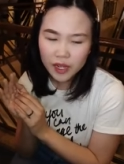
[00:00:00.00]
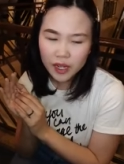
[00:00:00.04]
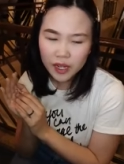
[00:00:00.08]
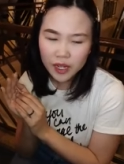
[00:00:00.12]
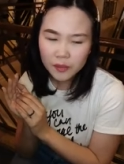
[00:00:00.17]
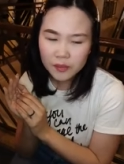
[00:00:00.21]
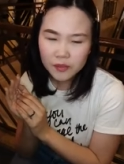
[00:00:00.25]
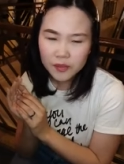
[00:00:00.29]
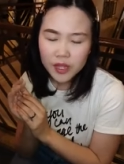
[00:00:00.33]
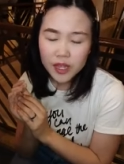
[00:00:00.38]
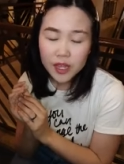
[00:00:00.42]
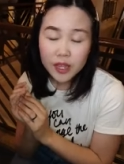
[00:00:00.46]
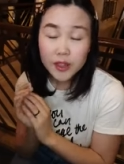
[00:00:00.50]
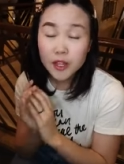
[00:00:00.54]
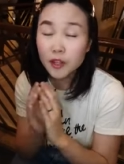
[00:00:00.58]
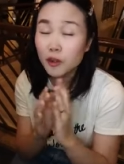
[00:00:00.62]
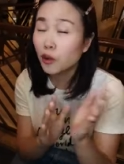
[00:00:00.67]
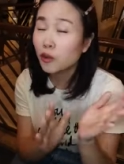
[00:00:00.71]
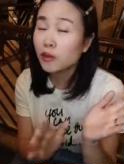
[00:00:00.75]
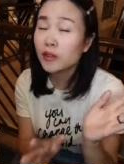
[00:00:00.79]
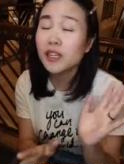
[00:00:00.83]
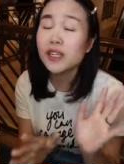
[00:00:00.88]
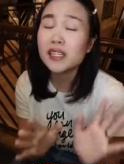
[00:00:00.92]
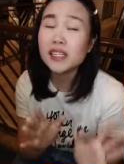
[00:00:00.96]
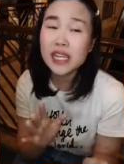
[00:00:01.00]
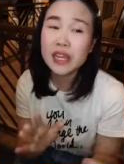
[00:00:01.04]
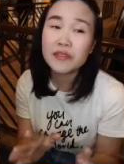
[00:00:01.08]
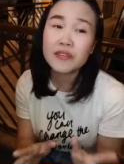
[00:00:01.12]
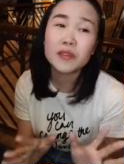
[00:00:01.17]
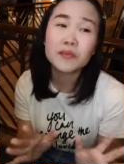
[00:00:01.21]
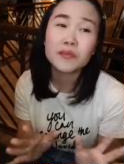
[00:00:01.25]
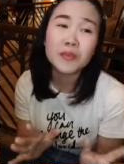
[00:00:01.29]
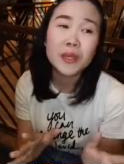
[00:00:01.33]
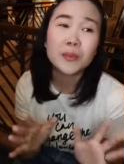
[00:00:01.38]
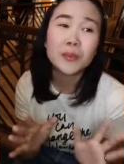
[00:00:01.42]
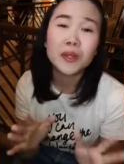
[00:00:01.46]
um, there are only
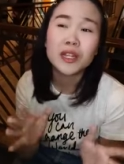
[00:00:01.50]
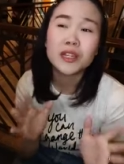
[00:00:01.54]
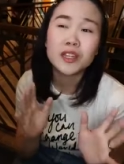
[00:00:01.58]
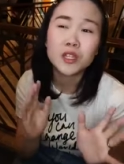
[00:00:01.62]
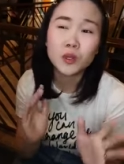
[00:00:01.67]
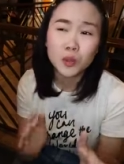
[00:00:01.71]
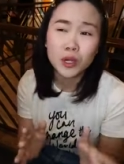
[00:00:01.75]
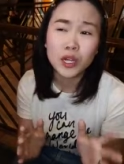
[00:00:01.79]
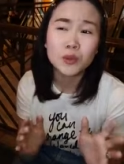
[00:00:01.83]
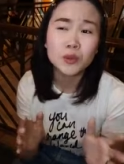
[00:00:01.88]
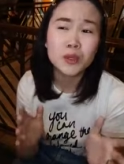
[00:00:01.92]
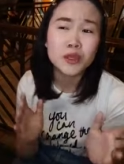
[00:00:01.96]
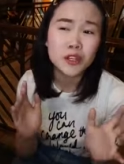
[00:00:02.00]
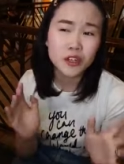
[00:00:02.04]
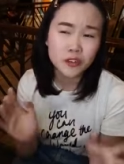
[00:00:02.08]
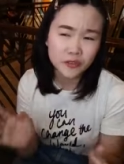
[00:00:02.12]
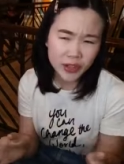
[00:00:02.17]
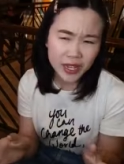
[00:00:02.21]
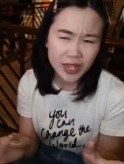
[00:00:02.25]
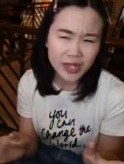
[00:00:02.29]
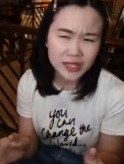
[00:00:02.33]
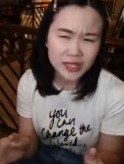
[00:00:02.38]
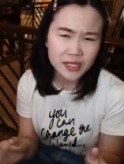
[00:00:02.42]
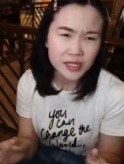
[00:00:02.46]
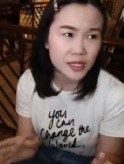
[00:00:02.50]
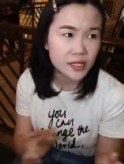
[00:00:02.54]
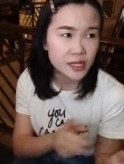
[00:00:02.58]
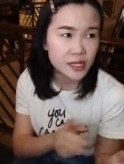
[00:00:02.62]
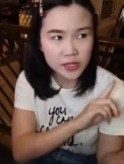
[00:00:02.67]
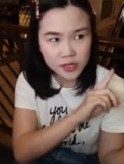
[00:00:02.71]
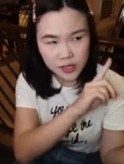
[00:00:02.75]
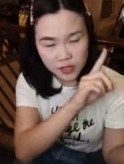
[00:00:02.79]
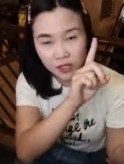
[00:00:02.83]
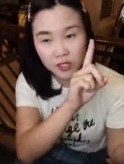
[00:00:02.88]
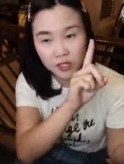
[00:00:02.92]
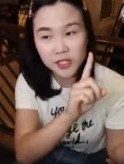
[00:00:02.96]
seven people in the world with your face.
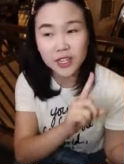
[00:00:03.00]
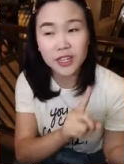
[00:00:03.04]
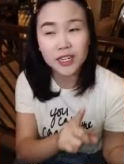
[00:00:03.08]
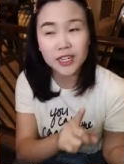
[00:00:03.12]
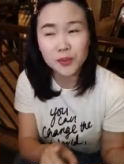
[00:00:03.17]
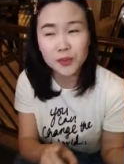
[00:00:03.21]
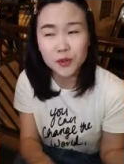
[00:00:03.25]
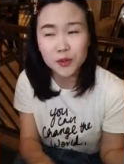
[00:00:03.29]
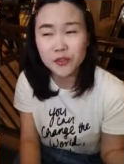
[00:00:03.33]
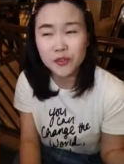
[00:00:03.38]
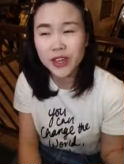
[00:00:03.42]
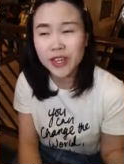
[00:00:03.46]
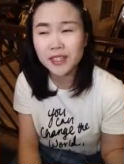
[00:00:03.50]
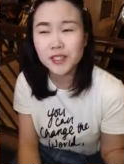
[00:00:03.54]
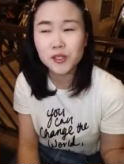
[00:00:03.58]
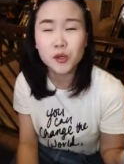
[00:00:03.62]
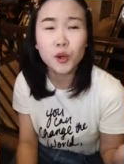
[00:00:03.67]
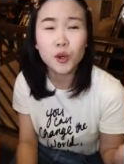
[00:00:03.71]
This is statistically proven.